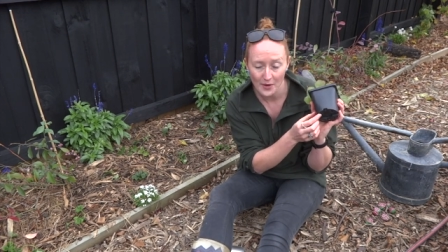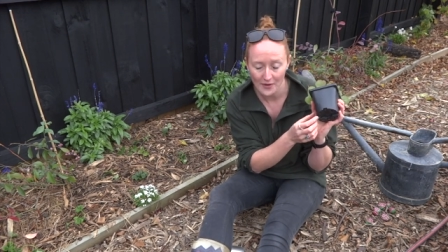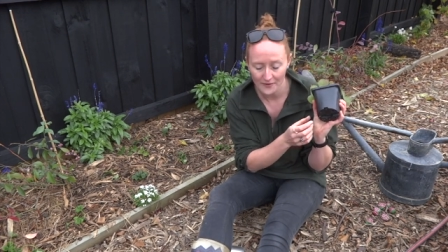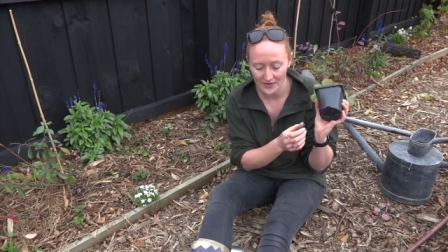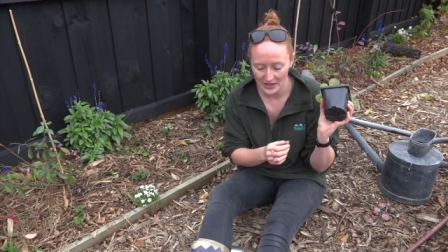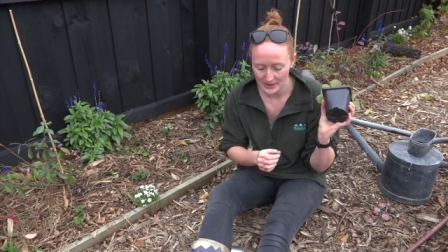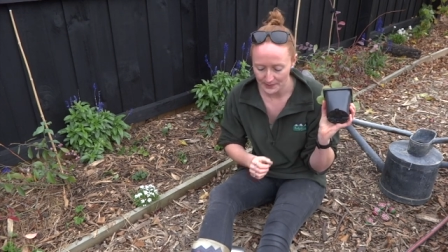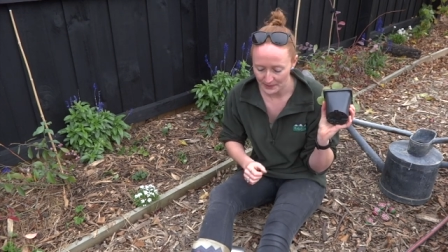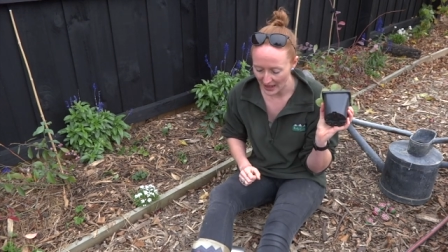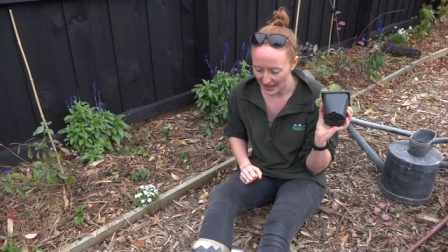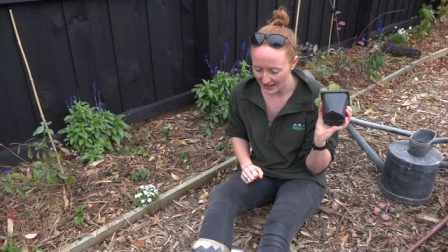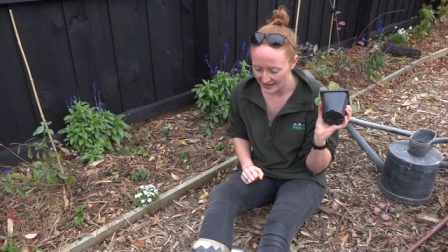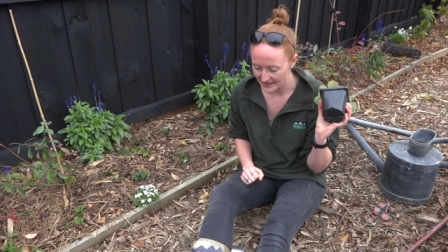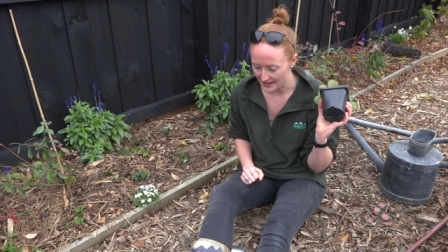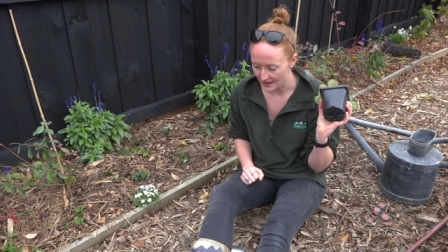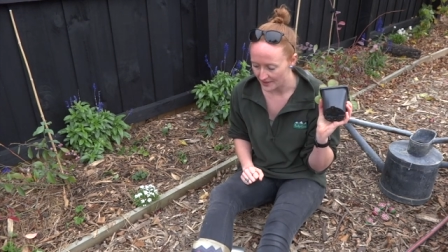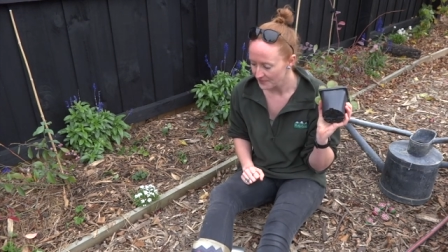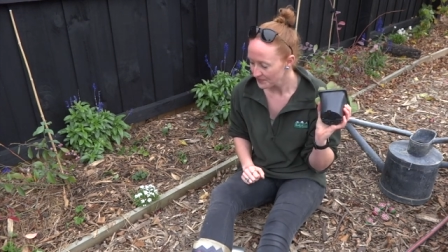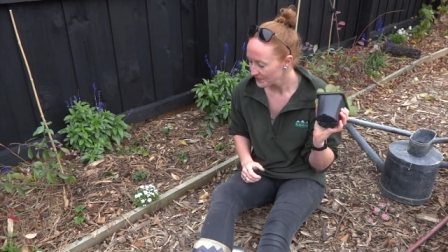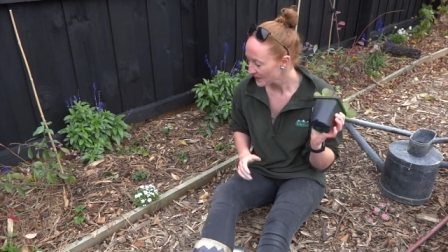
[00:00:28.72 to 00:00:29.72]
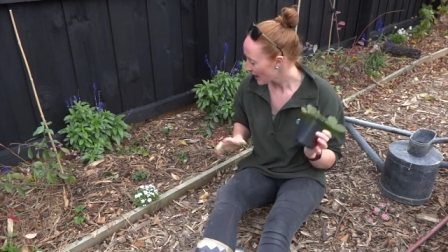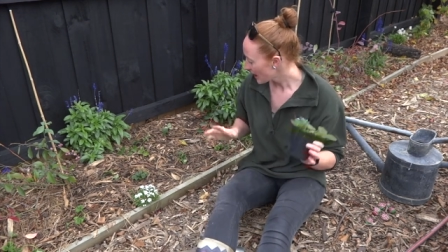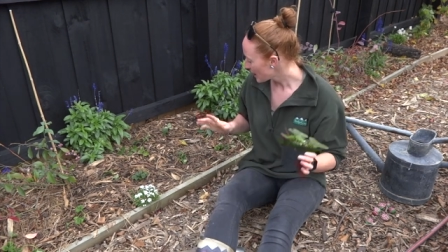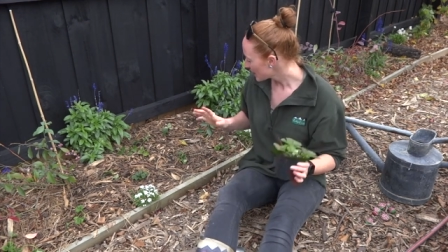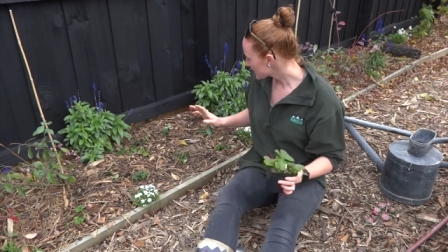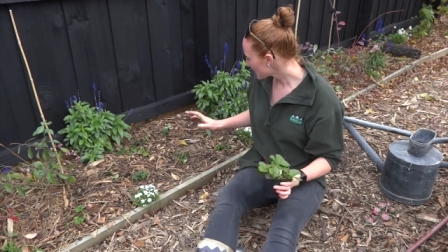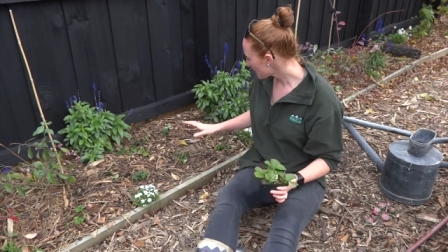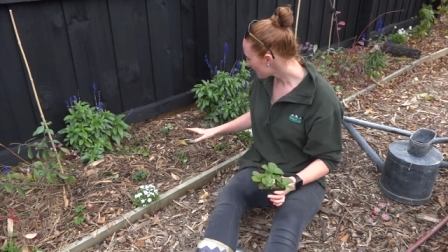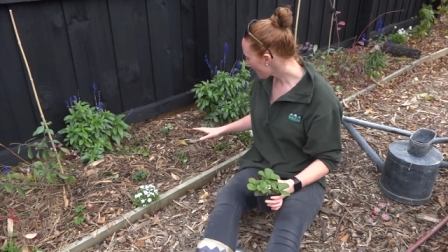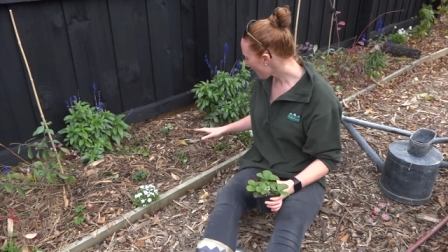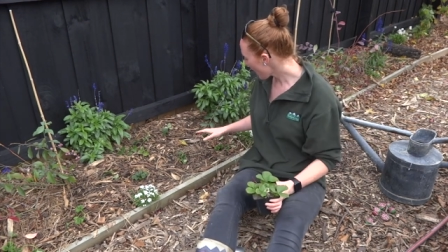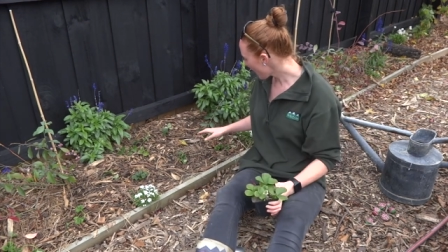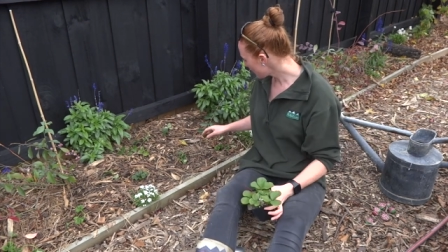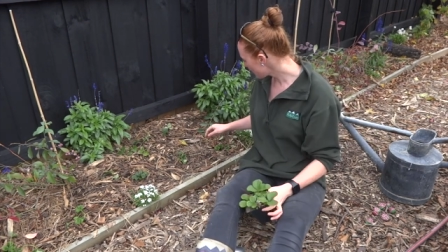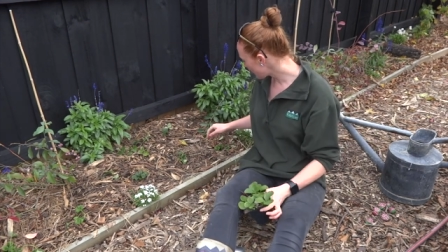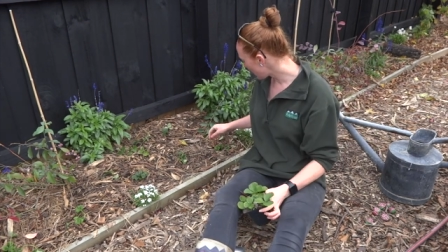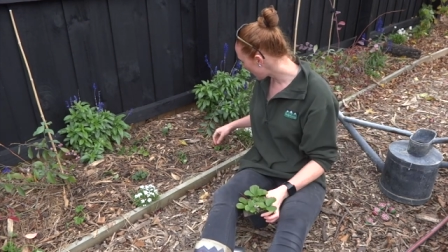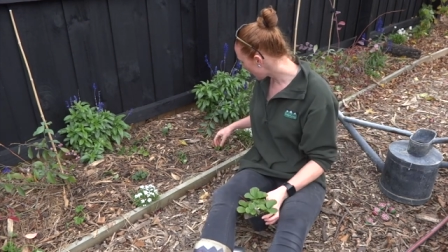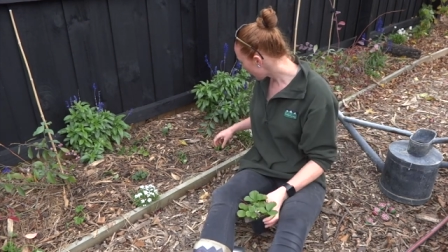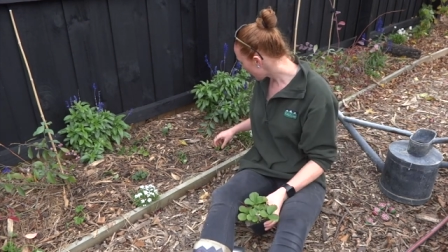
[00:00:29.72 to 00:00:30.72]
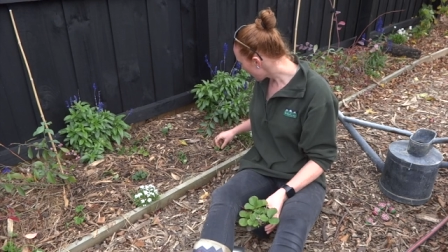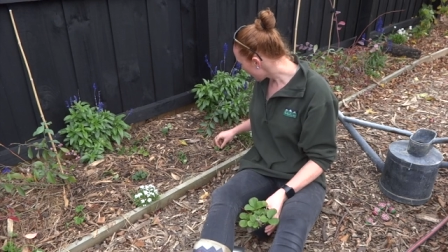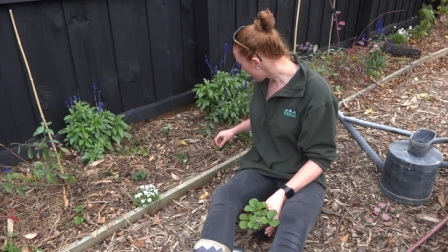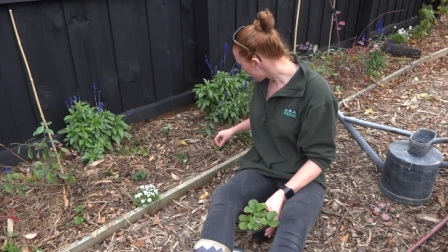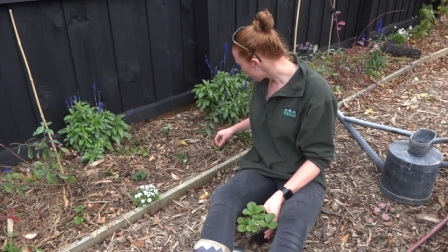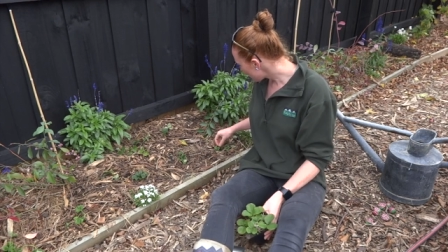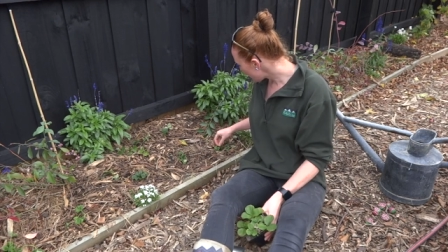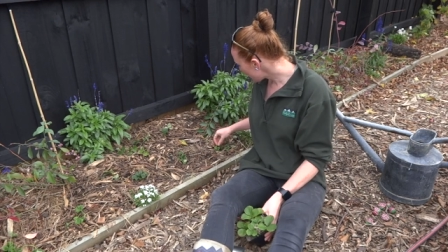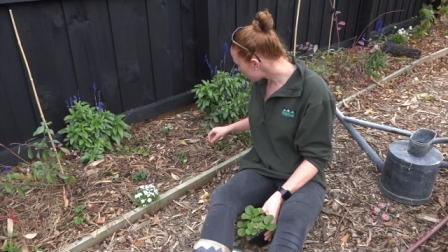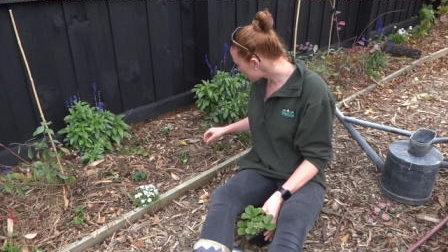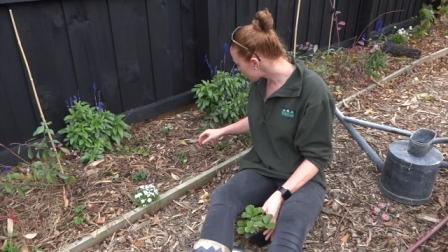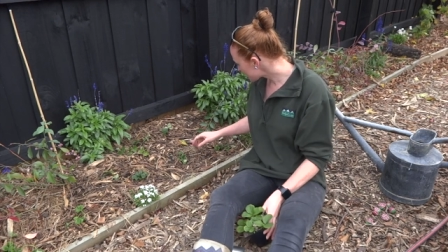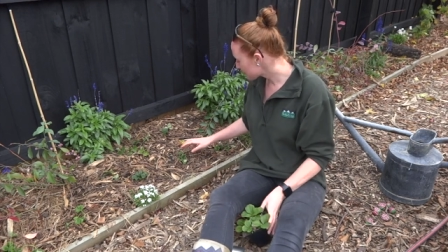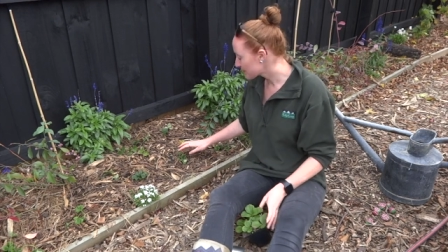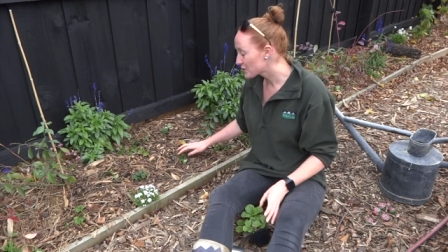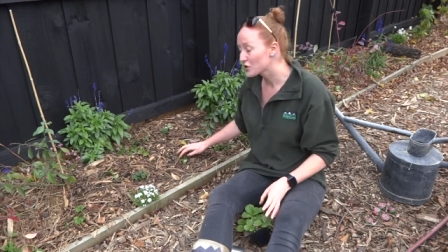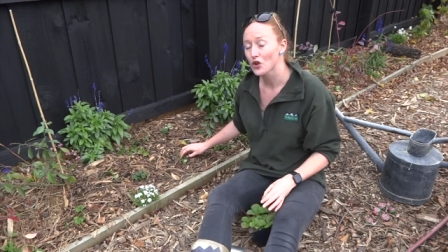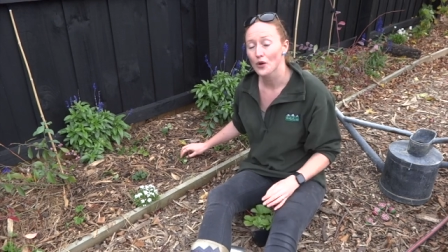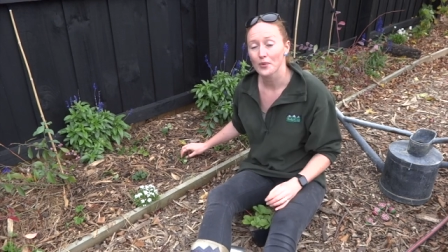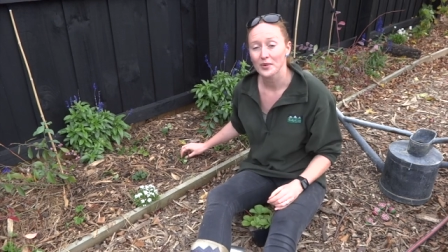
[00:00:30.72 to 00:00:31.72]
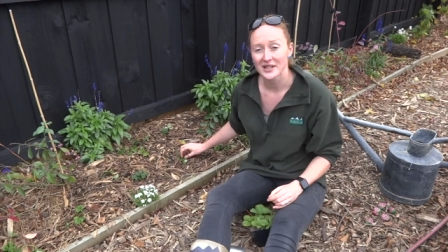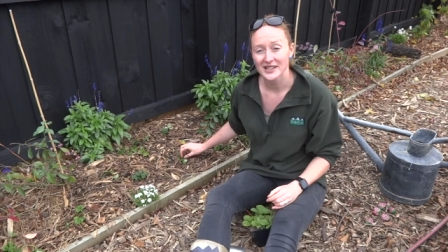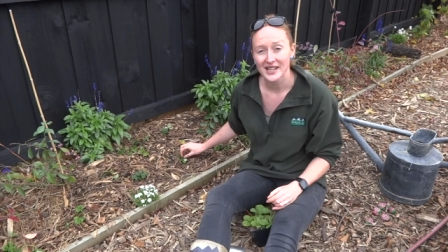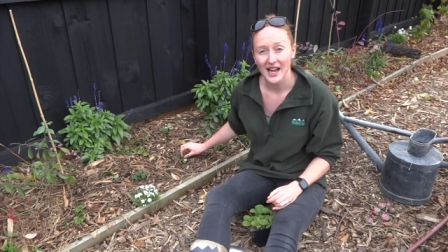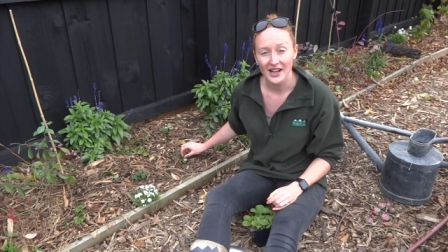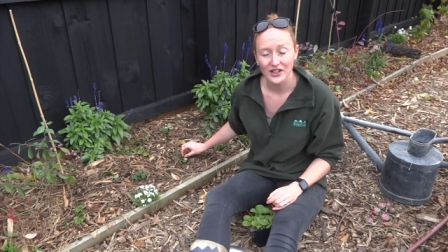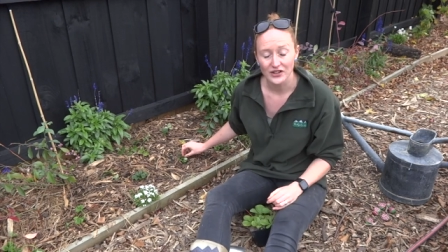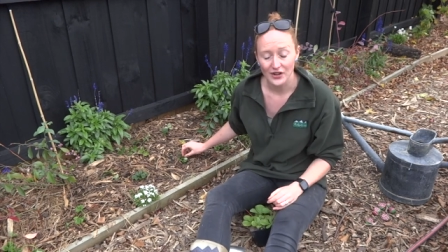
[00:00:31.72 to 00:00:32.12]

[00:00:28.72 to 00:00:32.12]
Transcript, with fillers: of this planter. So behind me, these are some strawberries that I